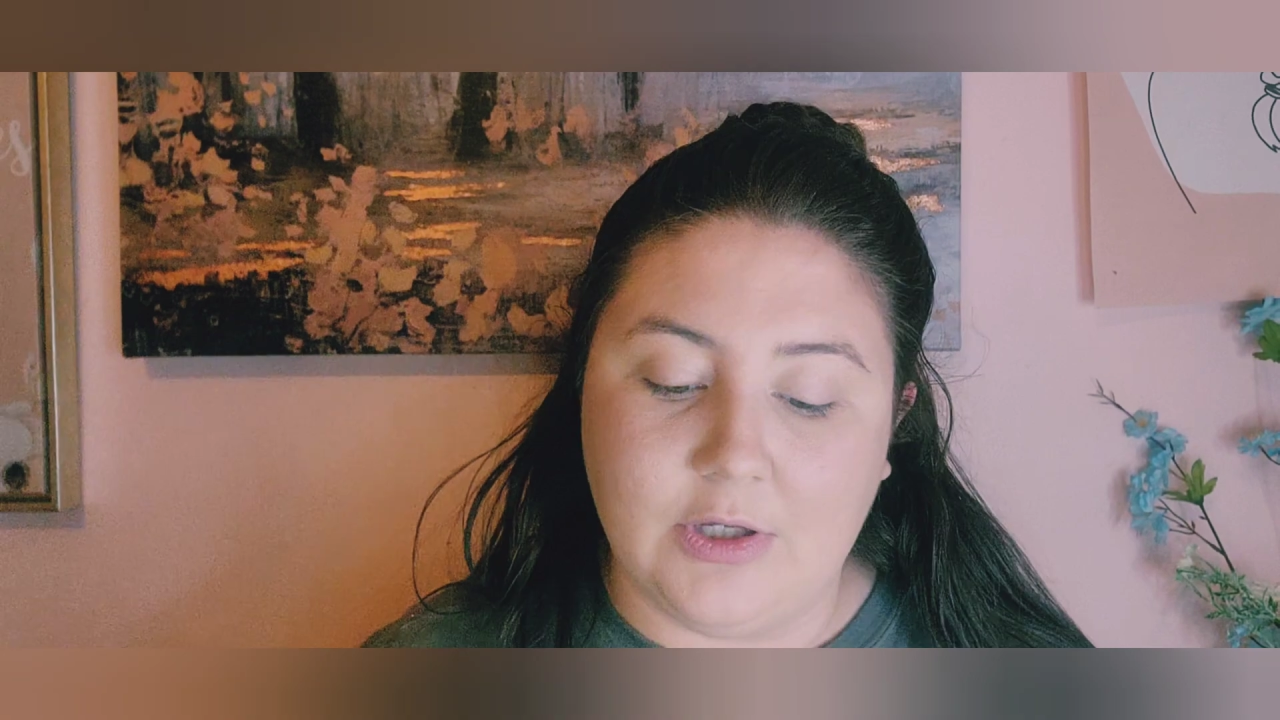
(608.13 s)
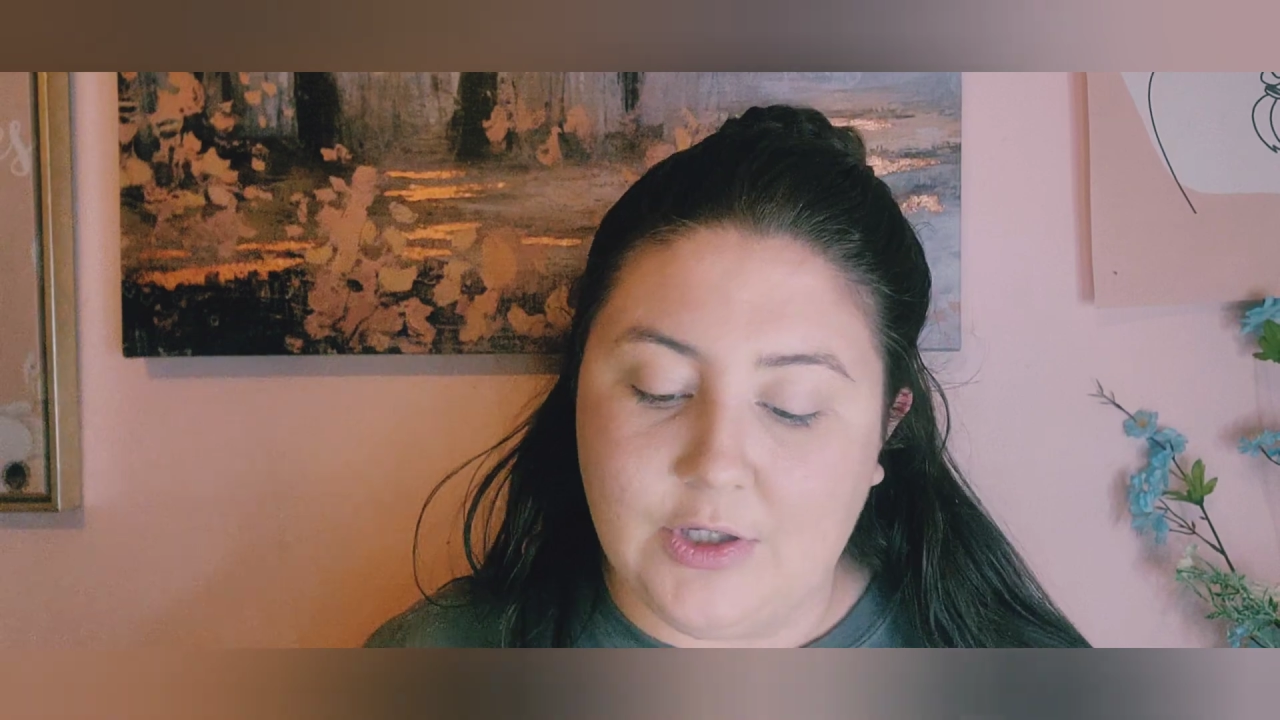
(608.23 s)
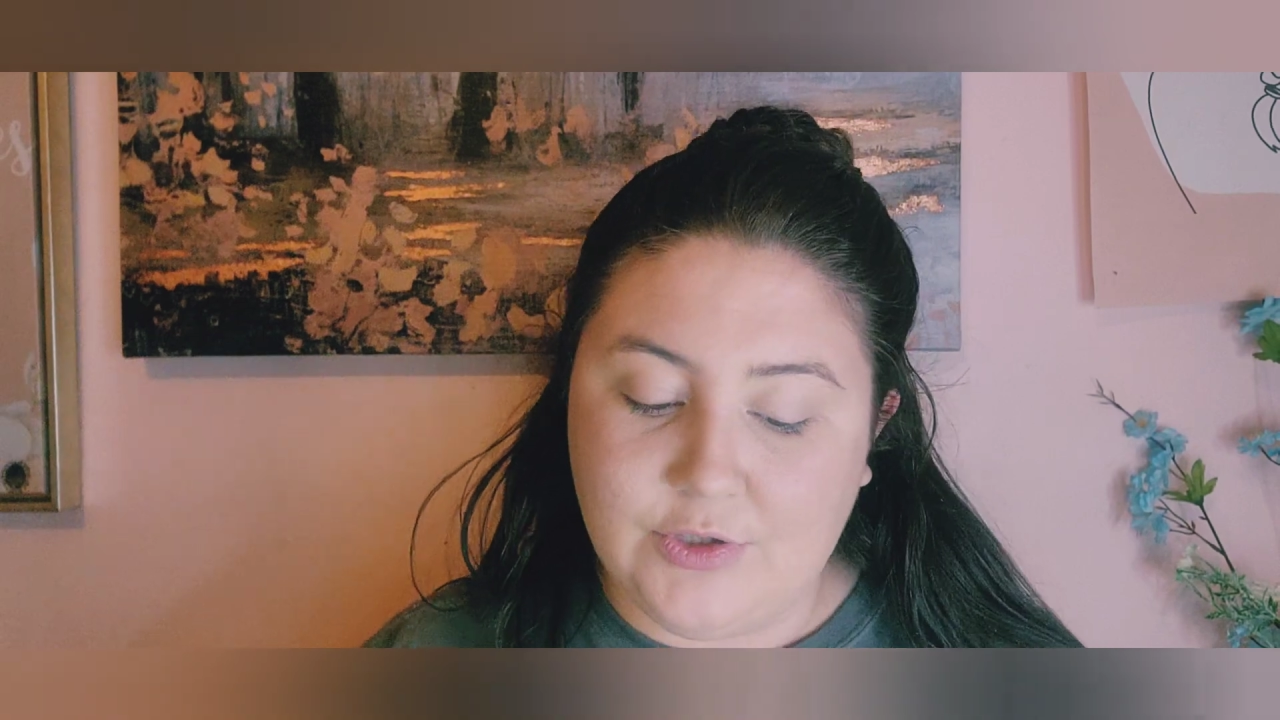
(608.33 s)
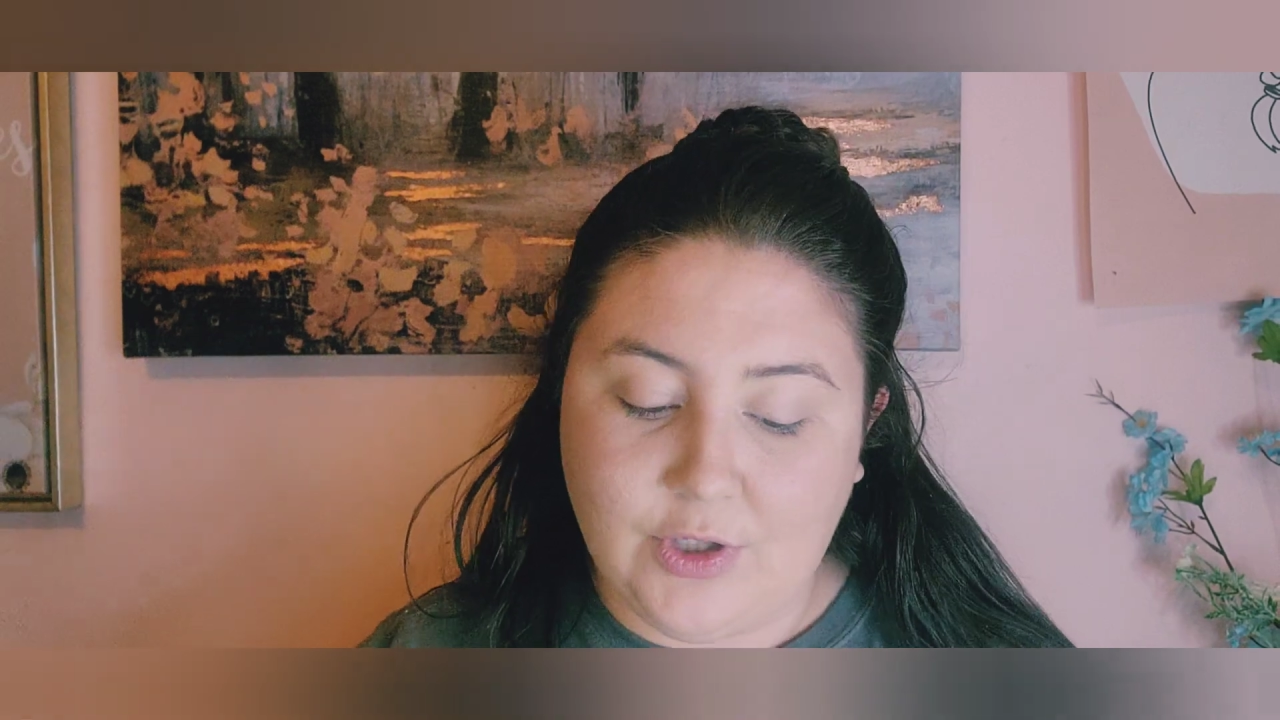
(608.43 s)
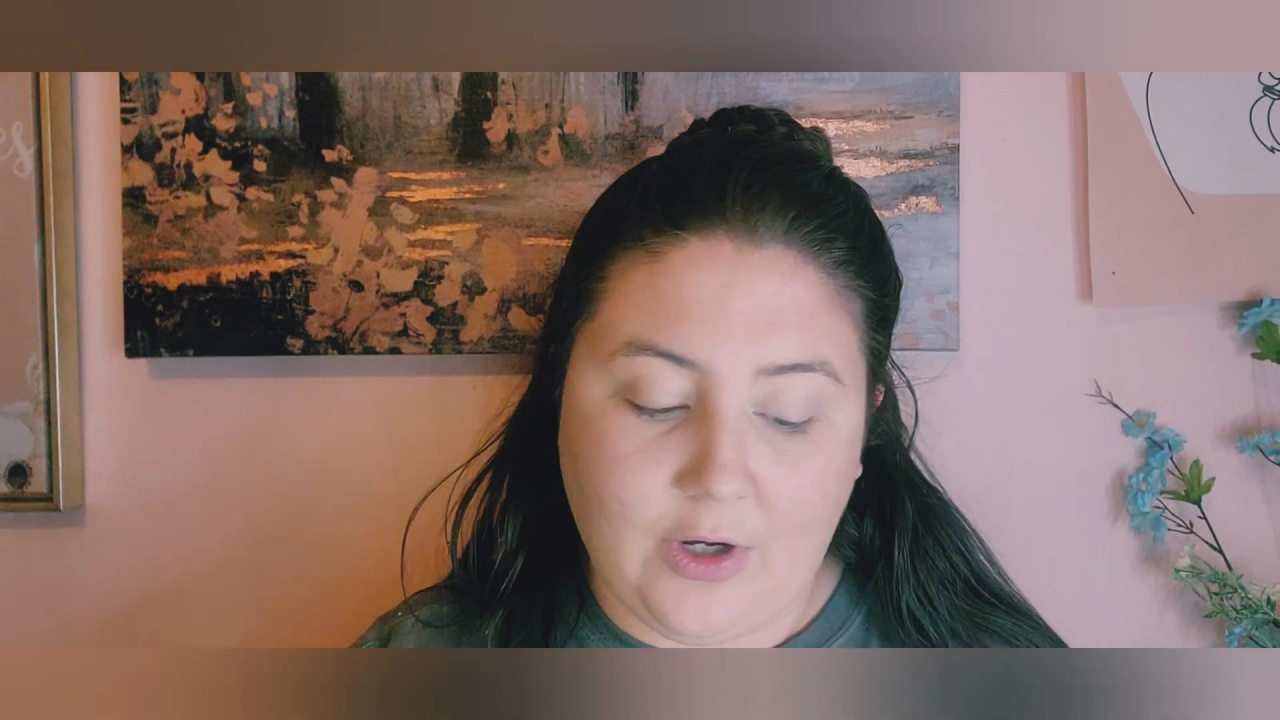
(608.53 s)

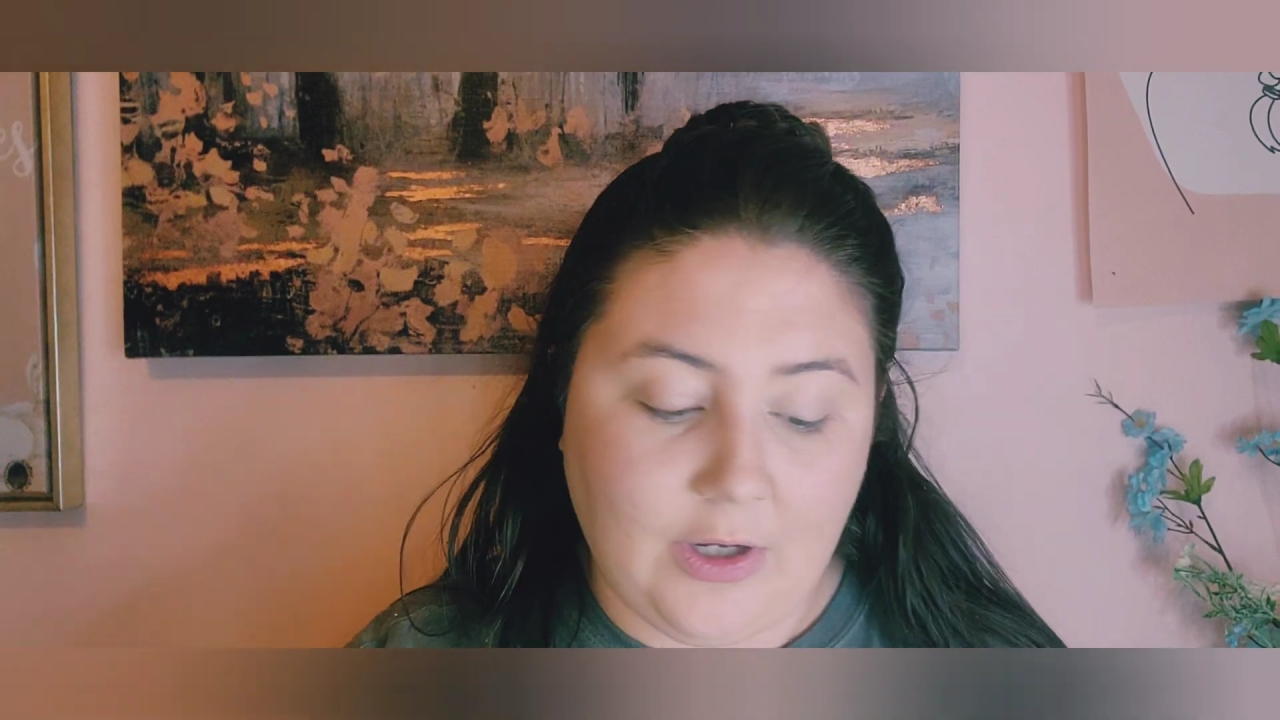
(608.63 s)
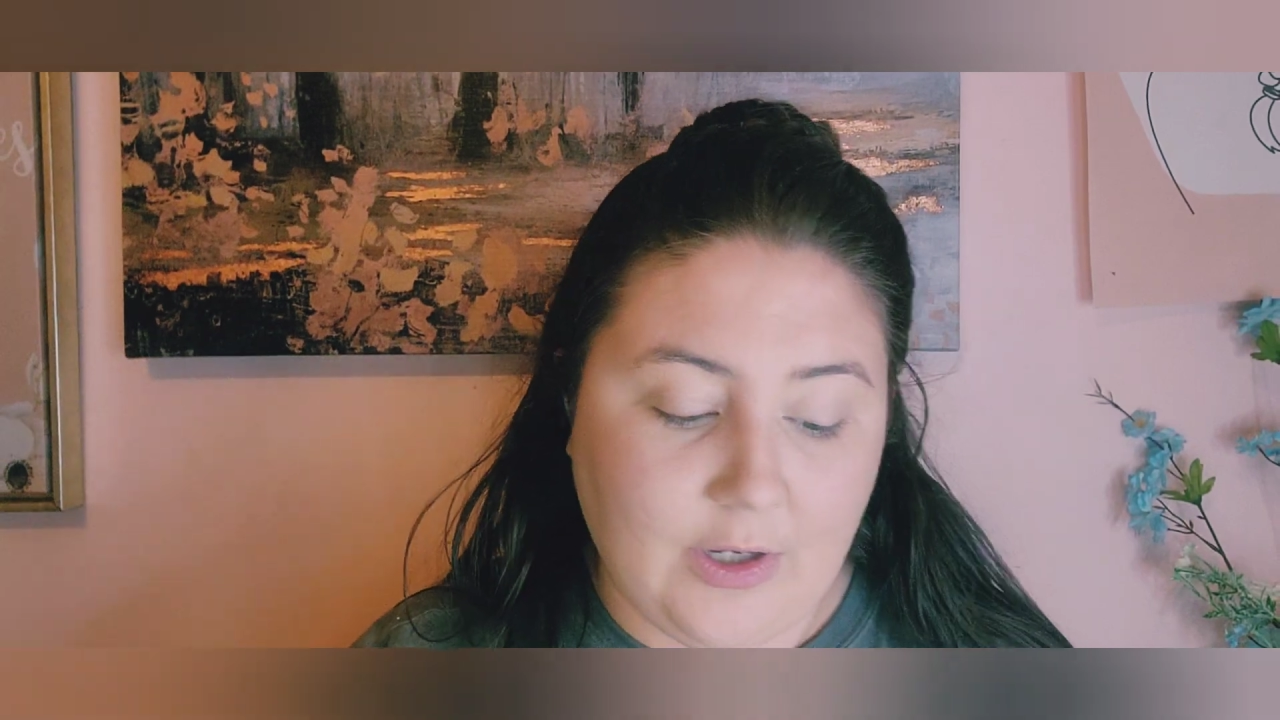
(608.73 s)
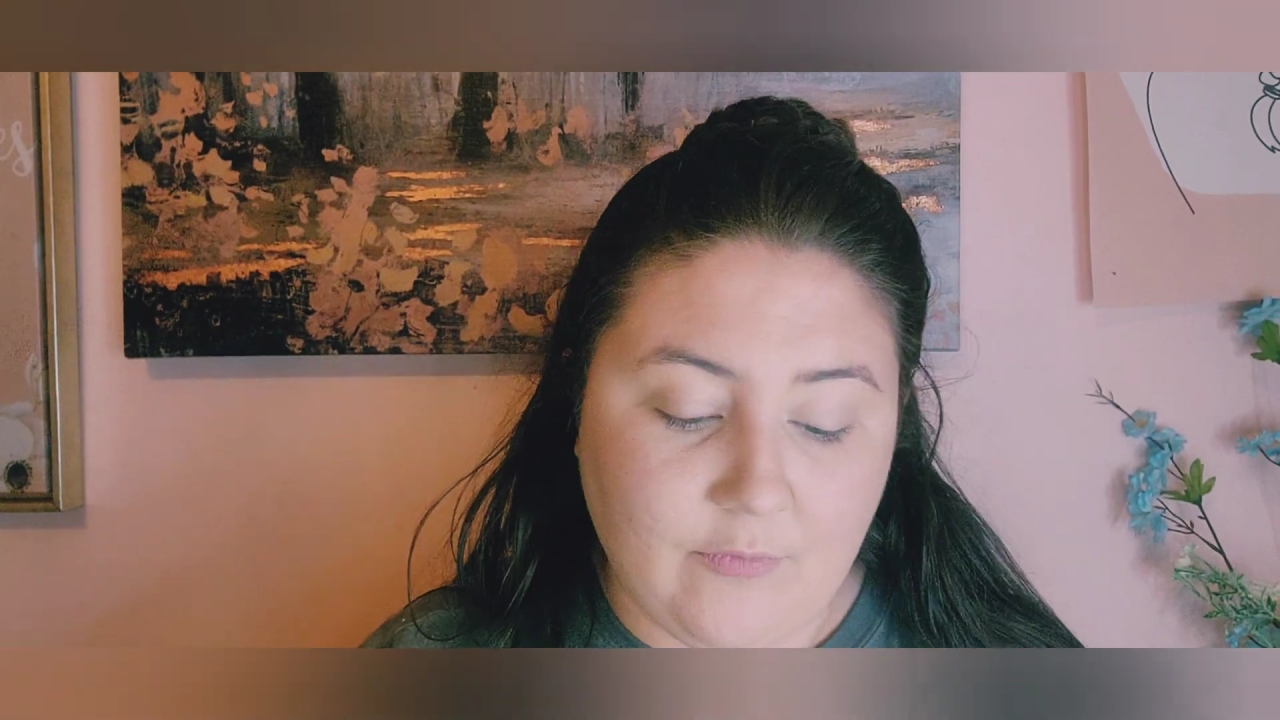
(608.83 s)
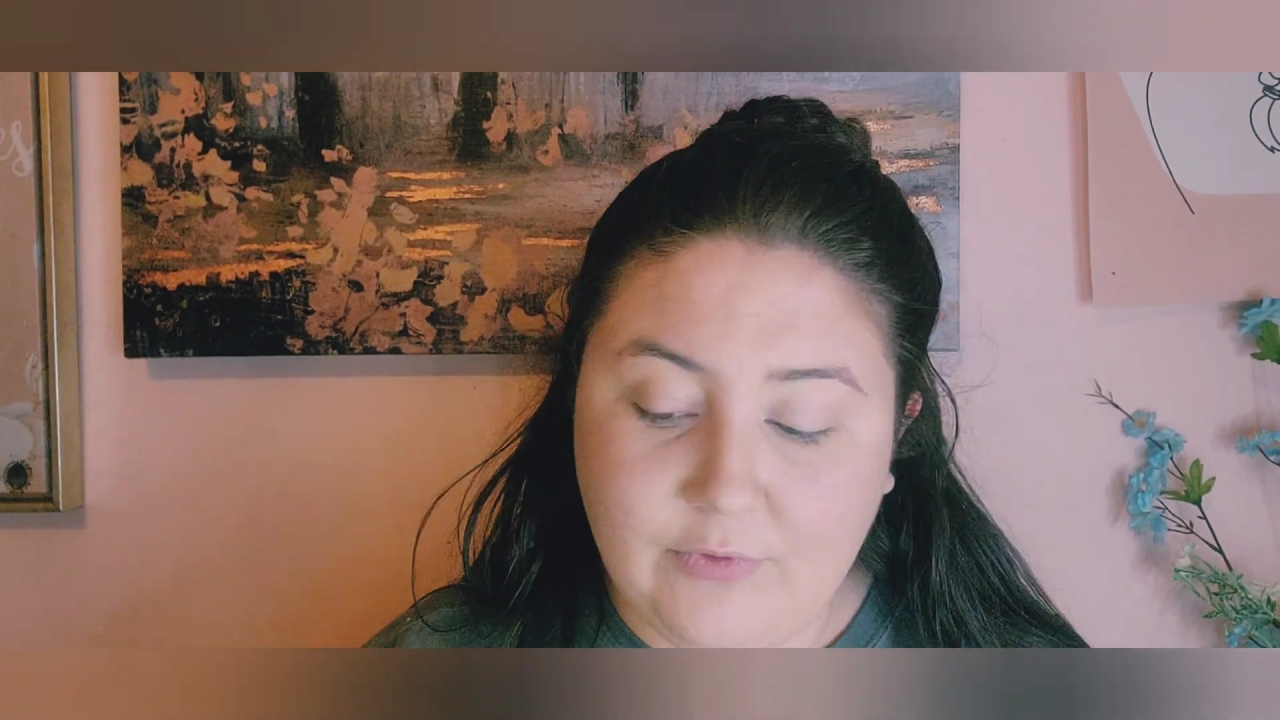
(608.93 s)
So, and I